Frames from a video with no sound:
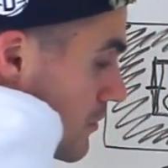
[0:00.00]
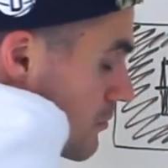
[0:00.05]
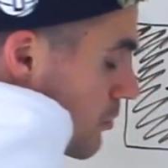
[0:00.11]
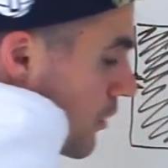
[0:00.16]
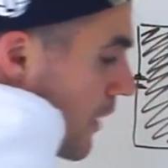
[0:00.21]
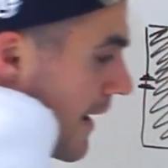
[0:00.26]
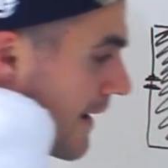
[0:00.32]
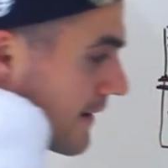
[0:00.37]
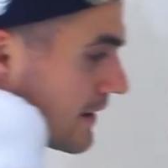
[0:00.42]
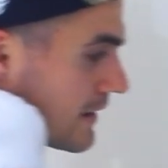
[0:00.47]
the
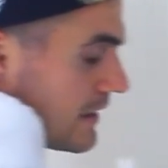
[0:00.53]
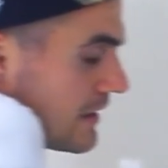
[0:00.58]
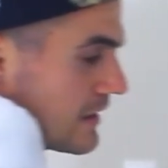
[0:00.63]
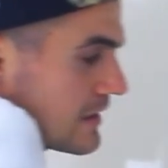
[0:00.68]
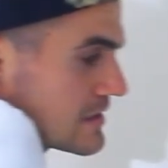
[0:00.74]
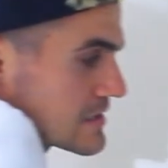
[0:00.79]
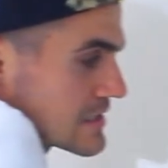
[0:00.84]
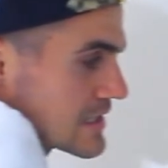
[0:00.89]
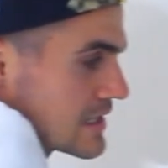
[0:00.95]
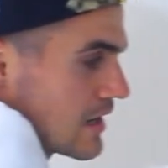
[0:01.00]
bracket
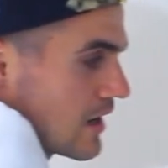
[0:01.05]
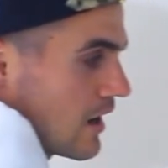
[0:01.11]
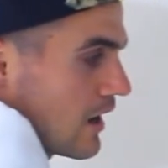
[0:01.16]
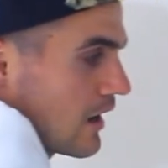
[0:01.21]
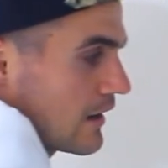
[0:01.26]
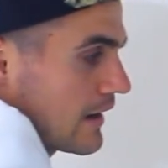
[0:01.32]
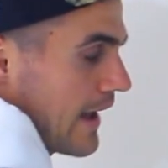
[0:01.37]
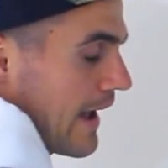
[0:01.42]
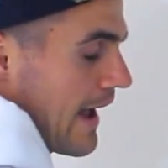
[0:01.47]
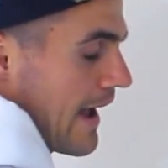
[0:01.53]
is
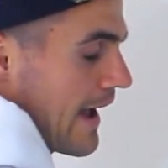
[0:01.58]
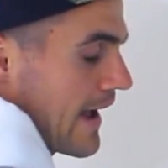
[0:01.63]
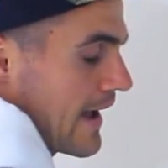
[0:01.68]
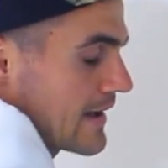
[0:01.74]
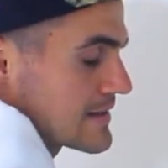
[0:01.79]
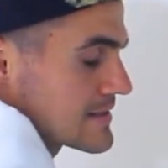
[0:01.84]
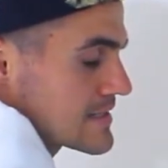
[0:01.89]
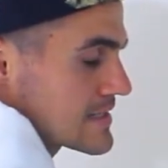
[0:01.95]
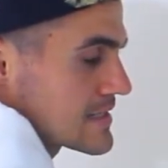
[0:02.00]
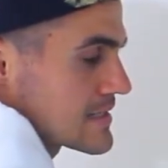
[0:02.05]
not
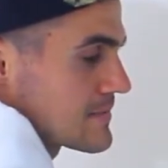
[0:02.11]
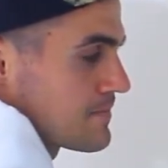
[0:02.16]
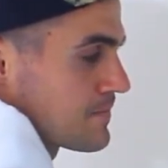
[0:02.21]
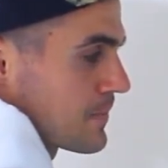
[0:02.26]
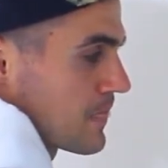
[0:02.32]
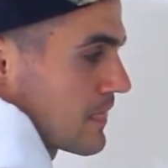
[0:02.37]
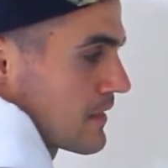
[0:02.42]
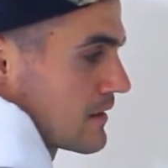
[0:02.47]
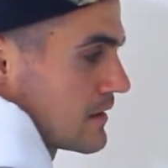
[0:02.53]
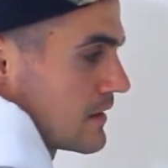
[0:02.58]
as
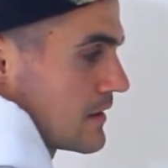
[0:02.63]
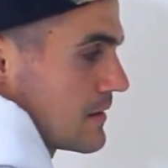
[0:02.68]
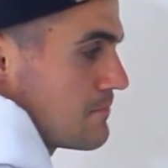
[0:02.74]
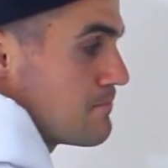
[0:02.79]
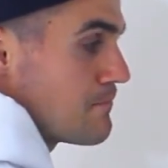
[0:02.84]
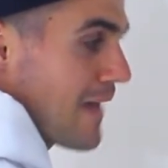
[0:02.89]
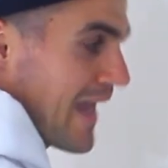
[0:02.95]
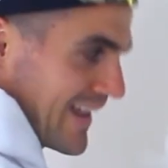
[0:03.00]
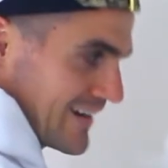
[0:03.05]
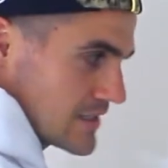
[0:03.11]

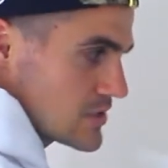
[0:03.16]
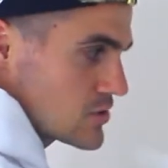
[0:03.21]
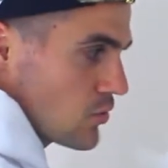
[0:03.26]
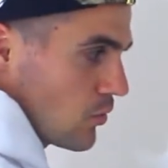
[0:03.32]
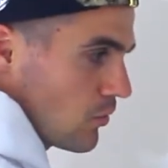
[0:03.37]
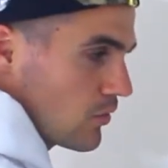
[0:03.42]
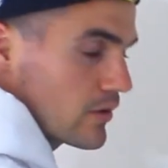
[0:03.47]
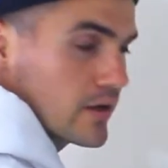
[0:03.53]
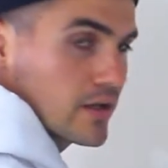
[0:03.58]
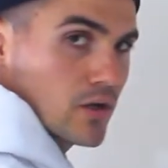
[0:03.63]

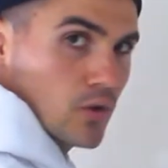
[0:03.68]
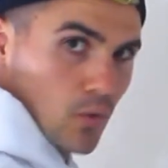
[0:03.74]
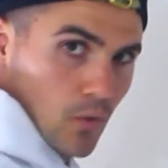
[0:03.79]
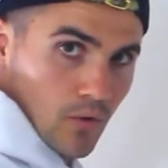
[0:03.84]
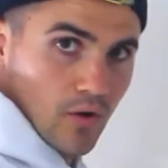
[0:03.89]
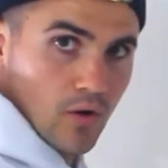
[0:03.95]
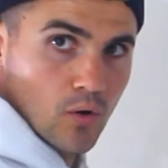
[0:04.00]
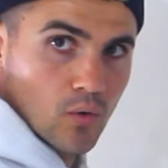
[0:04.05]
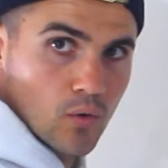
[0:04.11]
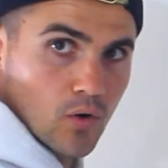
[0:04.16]
mandatory,
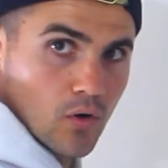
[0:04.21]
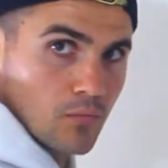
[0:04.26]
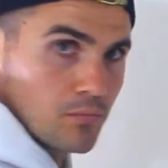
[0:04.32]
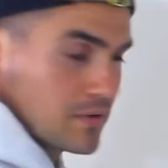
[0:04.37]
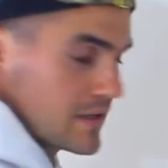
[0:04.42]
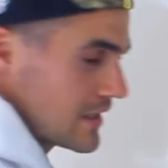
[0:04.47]
quote unquote,